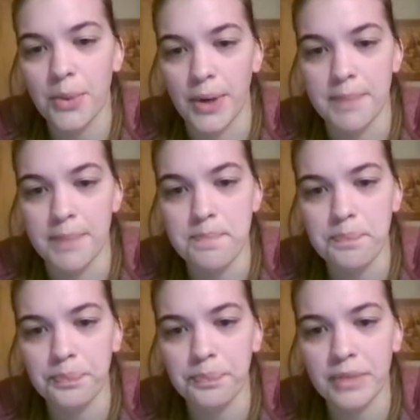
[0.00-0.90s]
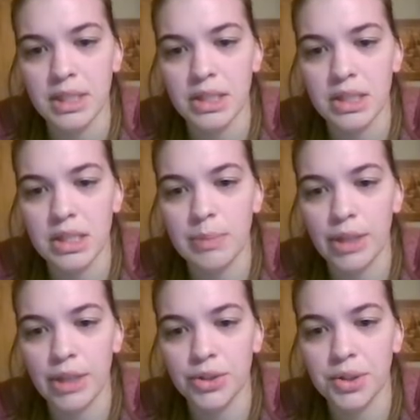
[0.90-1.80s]
one deals
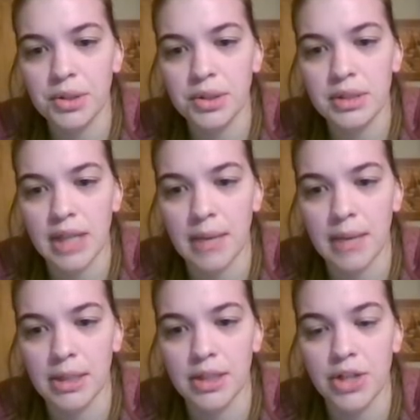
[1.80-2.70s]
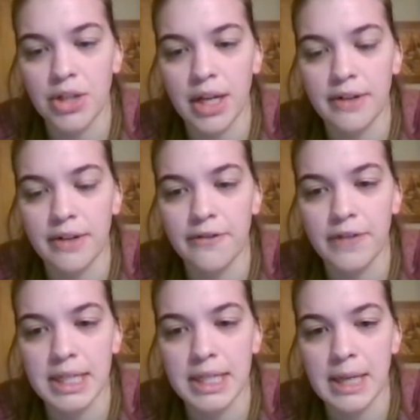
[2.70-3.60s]
special damage and
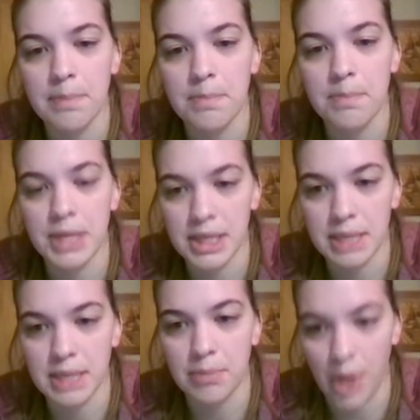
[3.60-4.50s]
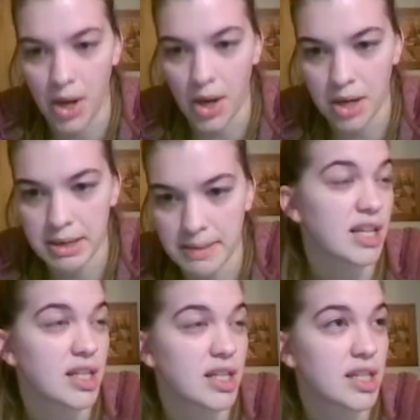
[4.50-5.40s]
inflict ability block.
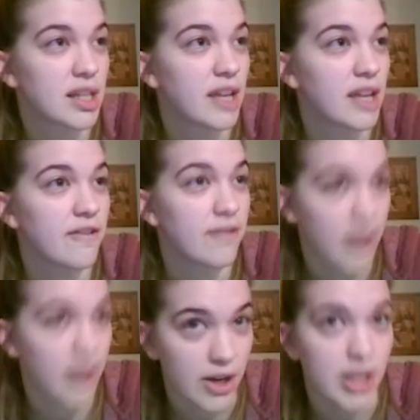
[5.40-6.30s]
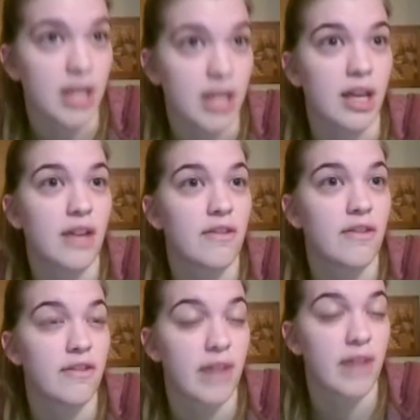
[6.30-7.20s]
It's a very
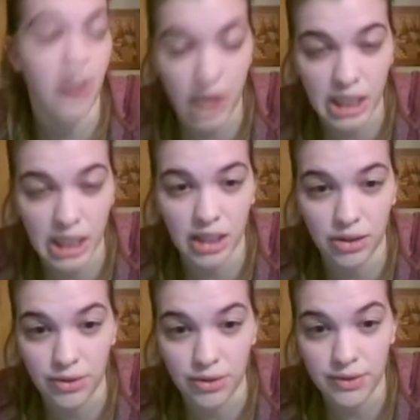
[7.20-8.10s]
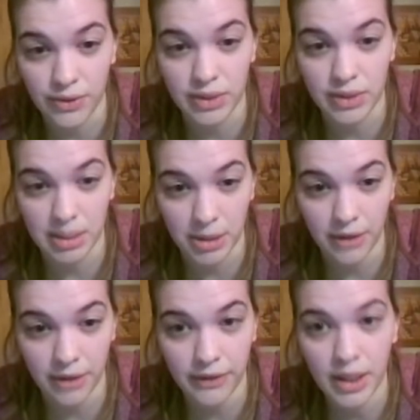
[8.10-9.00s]
useful
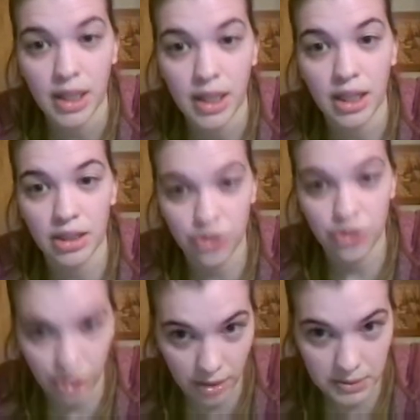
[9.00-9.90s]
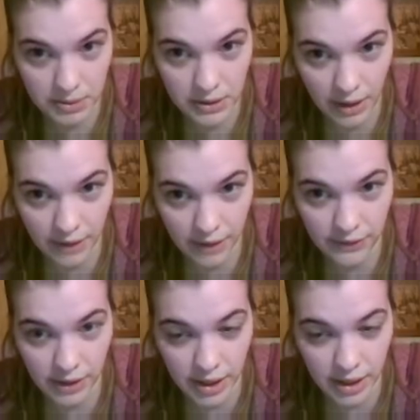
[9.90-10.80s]
debuff in ships. I
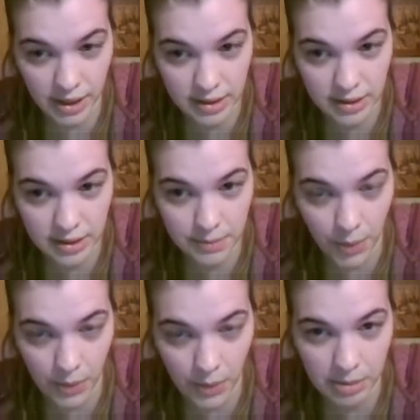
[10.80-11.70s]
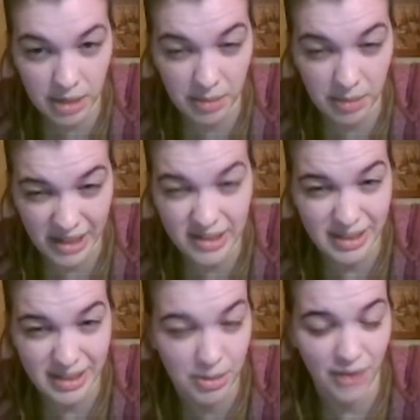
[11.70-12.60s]
feel like it's probably the best
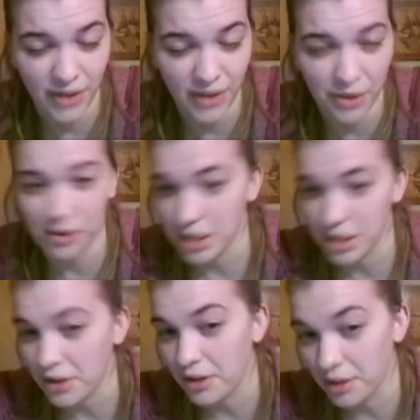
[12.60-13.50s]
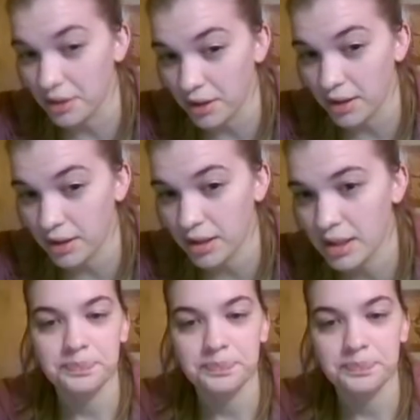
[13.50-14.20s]
debuff other than target lock.